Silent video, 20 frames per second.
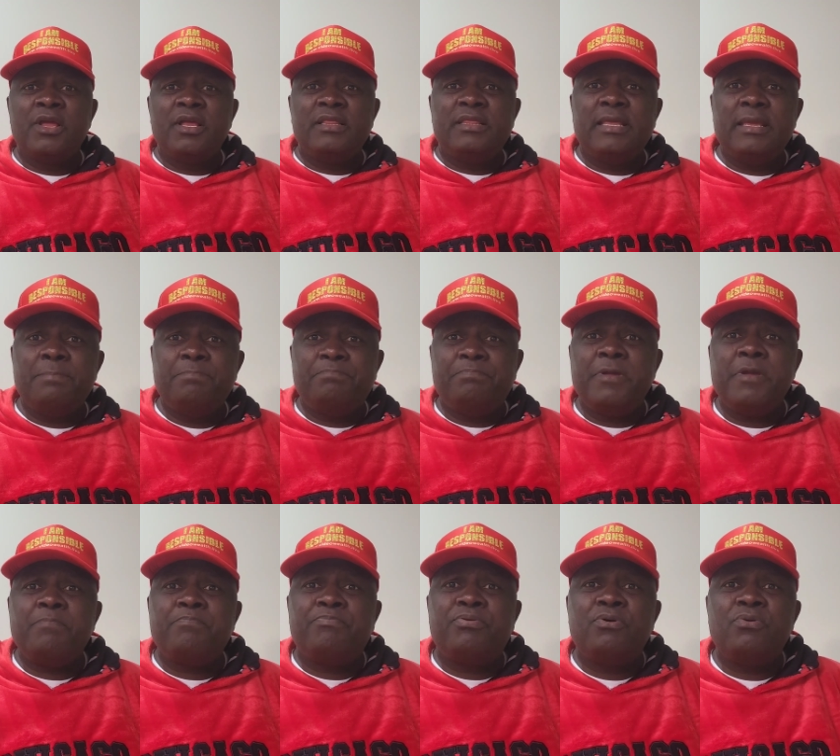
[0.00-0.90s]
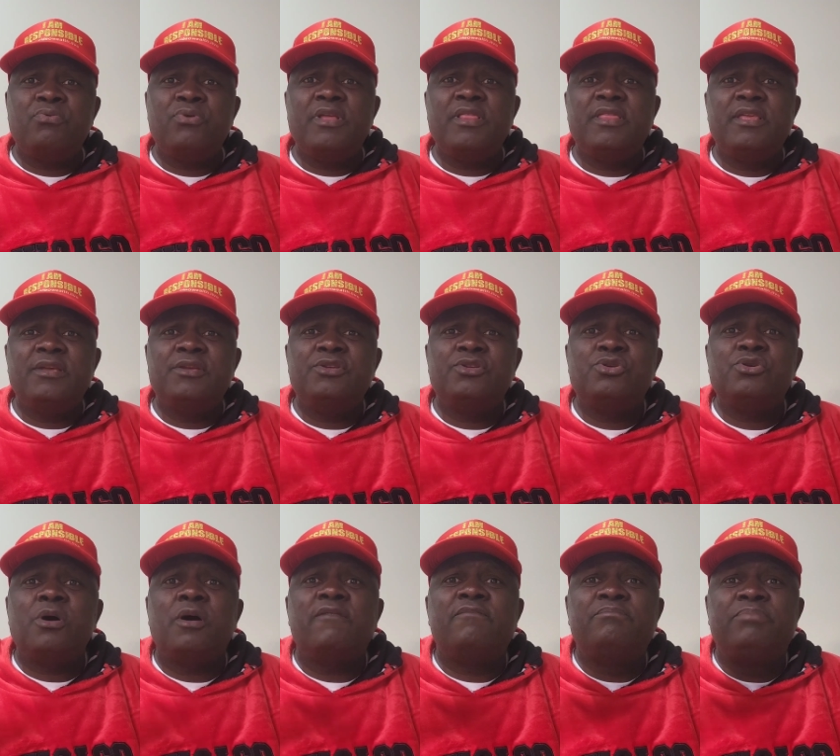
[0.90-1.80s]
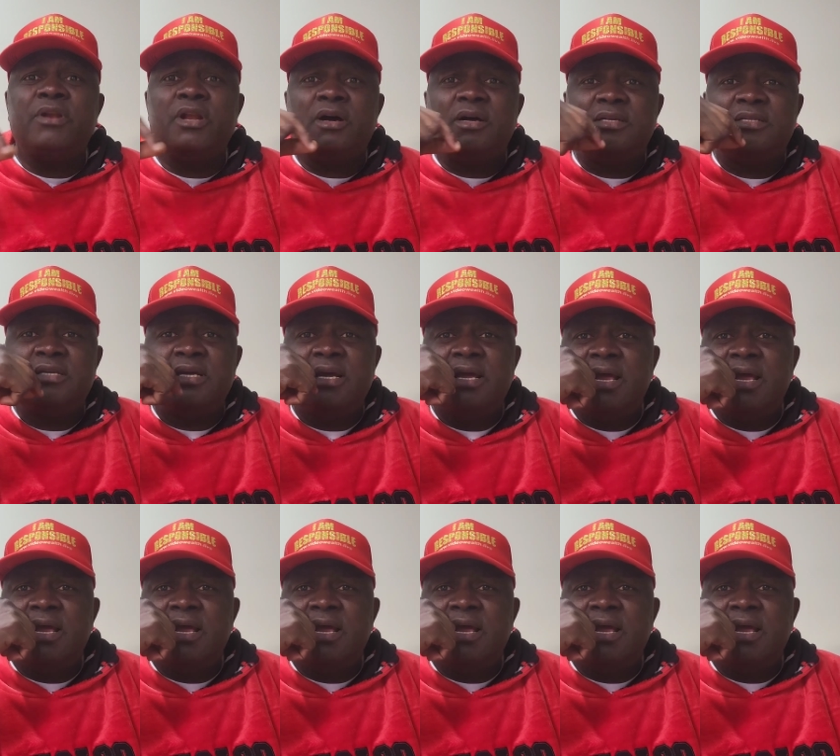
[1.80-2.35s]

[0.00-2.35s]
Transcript: The people with the issue of blood,